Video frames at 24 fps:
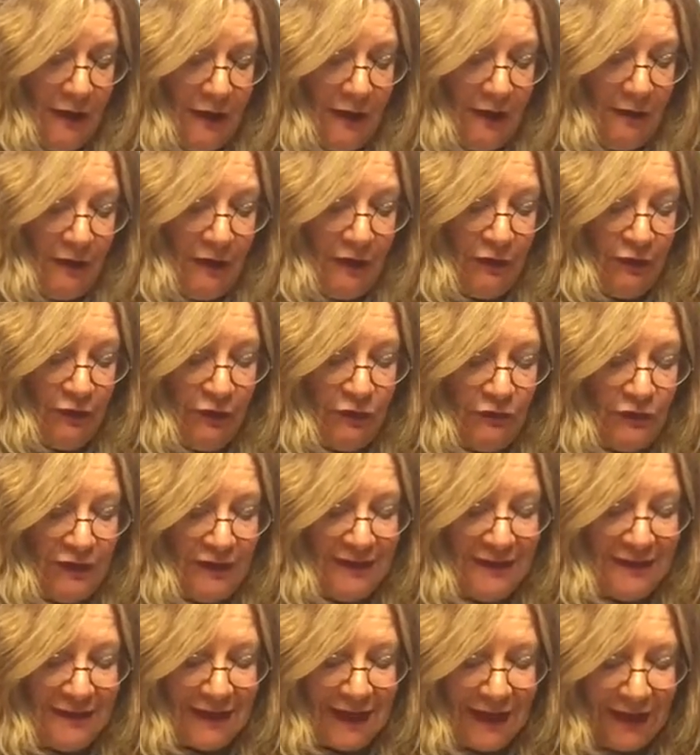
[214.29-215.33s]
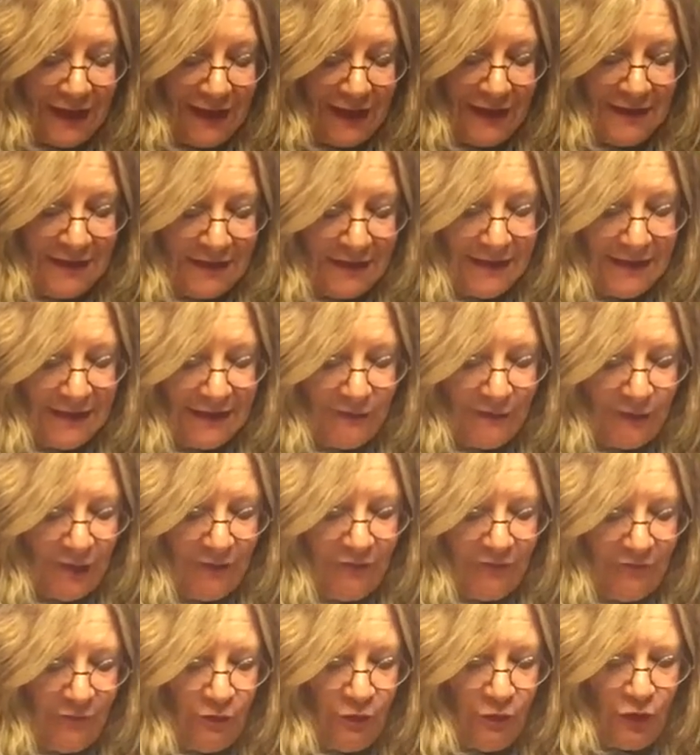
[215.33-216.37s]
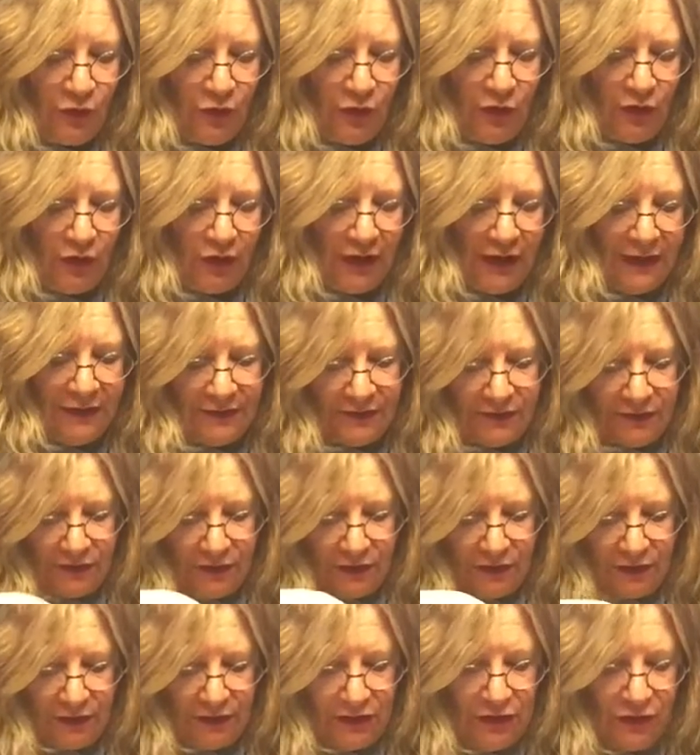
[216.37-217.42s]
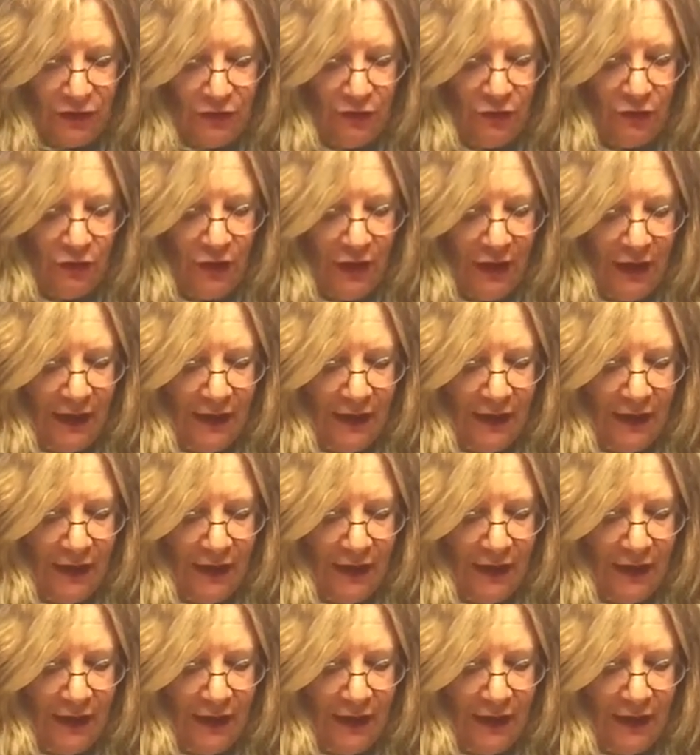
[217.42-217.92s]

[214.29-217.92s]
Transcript: about 30 seconds before I started to